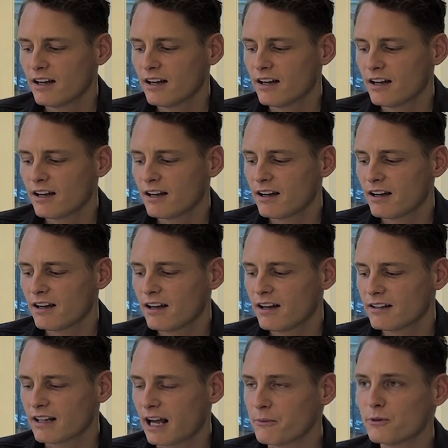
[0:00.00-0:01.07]

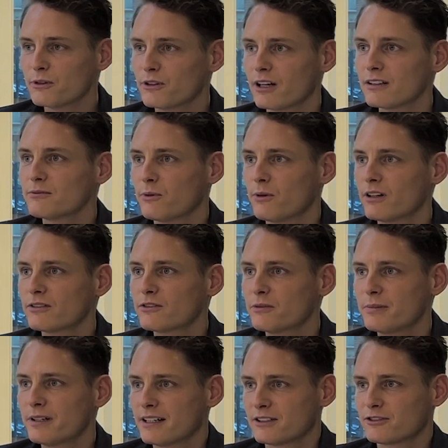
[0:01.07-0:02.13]
I would not want to
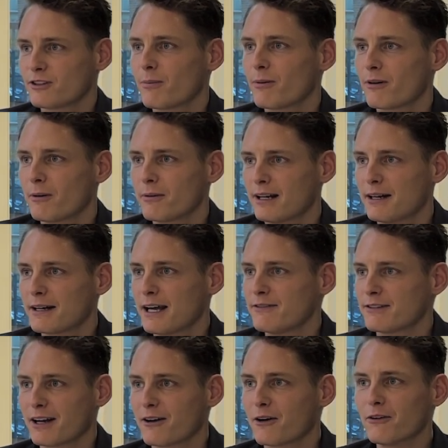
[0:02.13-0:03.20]
be an entrepreneur without
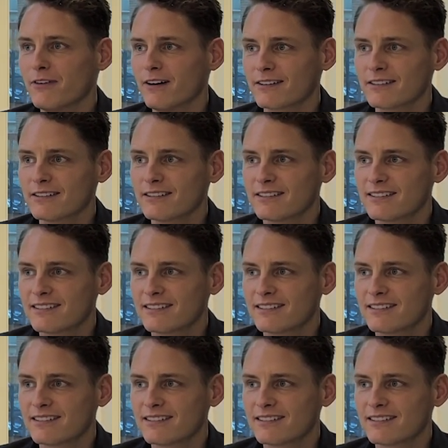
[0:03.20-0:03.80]
having a co-founder.